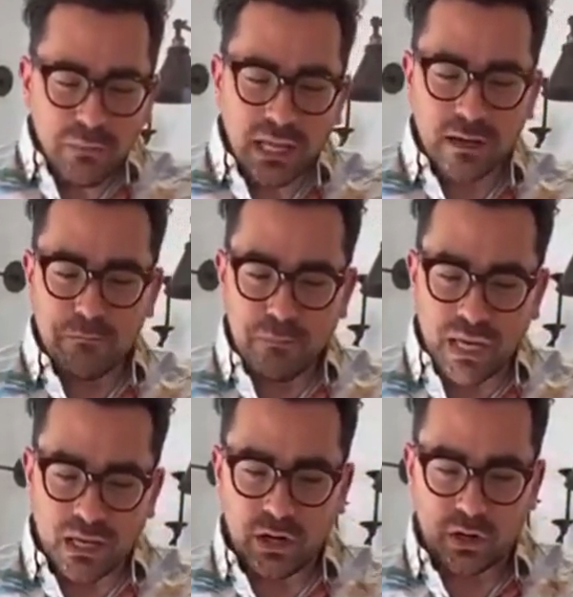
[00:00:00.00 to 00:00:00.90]
like a
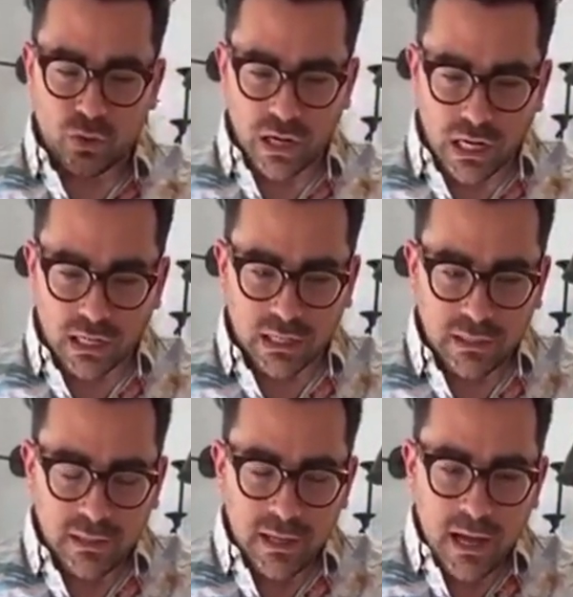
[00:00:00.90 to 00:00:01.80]
big critic
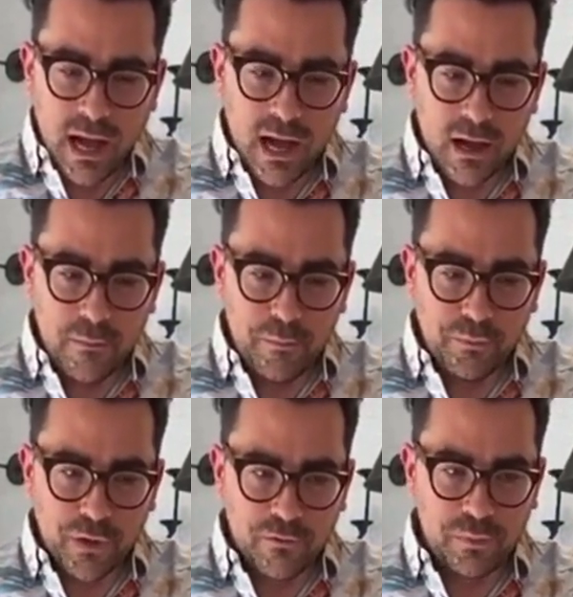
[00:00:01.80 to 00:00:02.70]

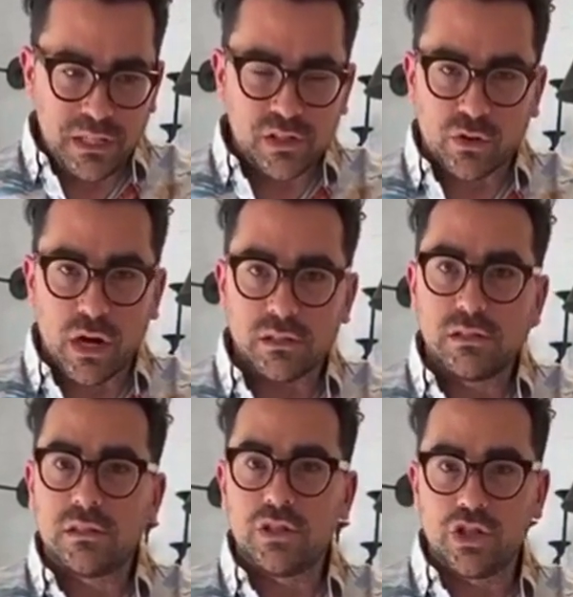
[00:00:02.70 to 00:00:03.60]
of pizza
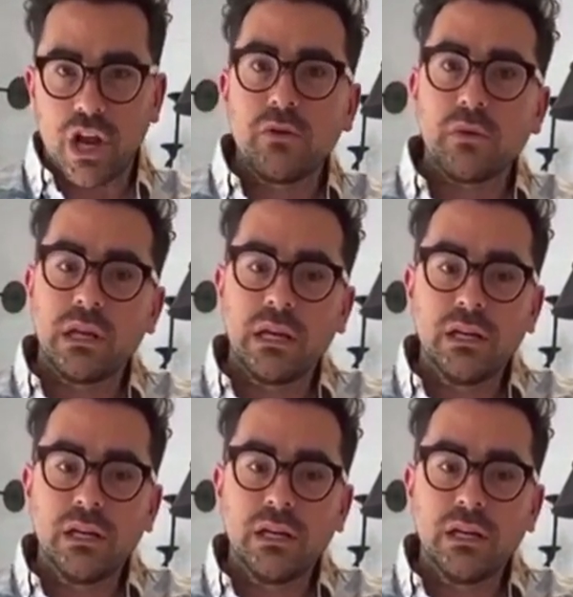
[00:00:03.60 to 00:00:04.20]
crusts generally.